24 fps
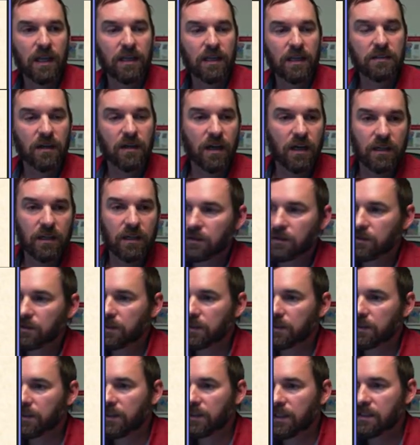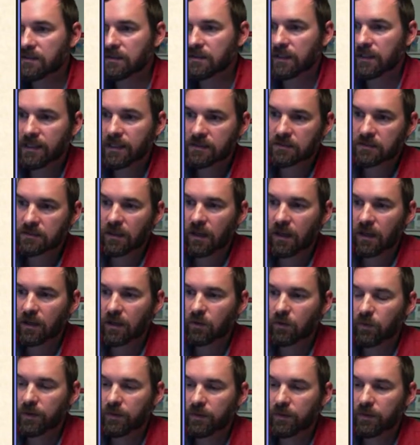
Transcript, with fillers: and Don alluded to these in his talk.